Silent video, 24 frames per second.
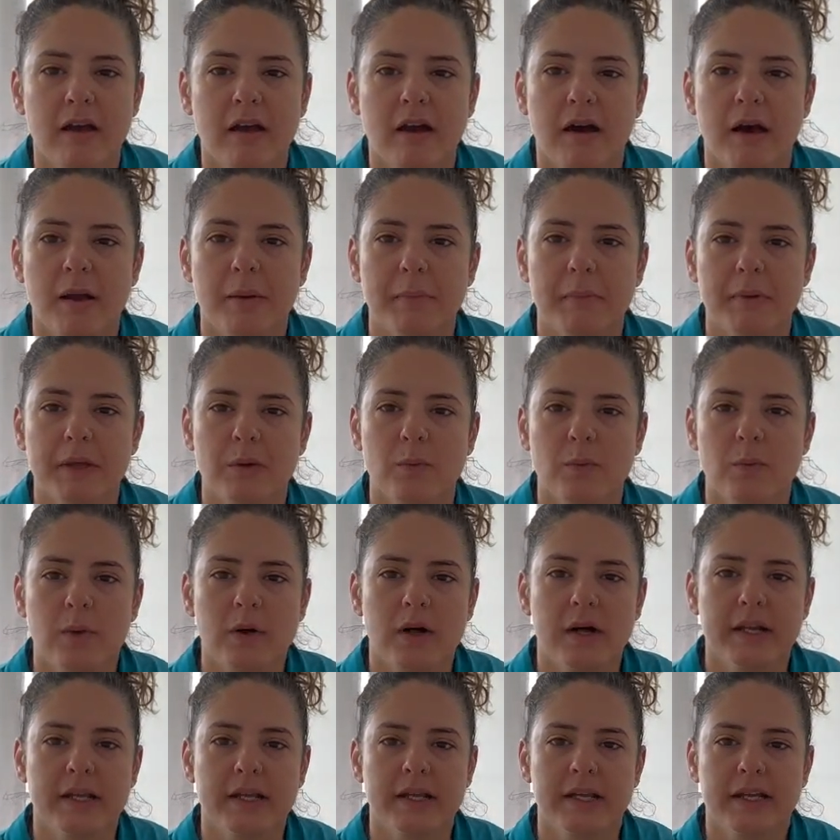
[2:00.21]
on me
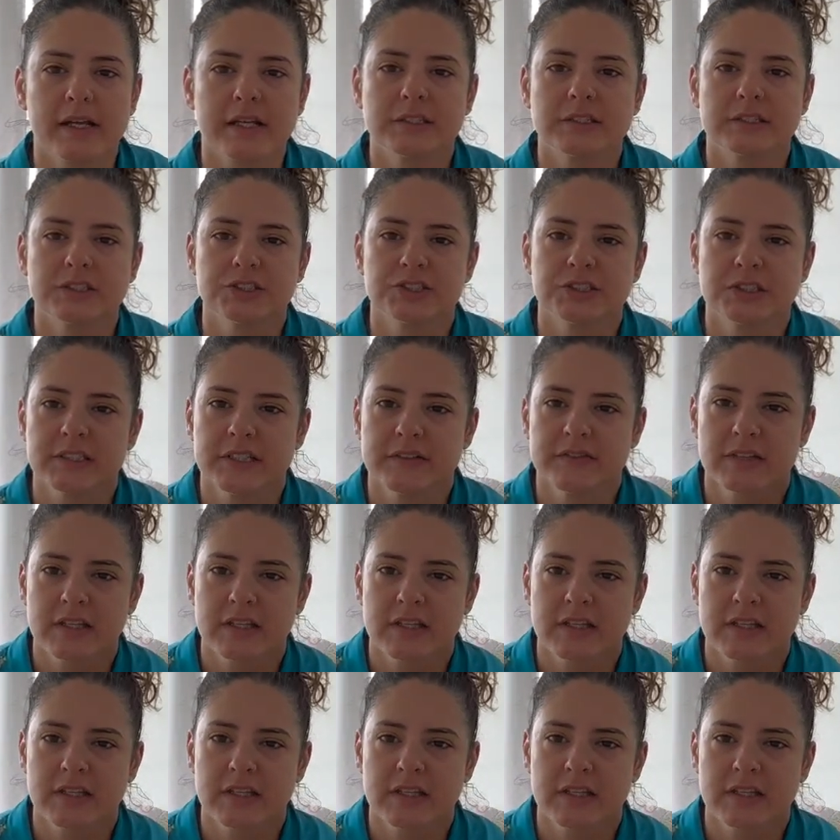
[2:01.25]
wanting to just live a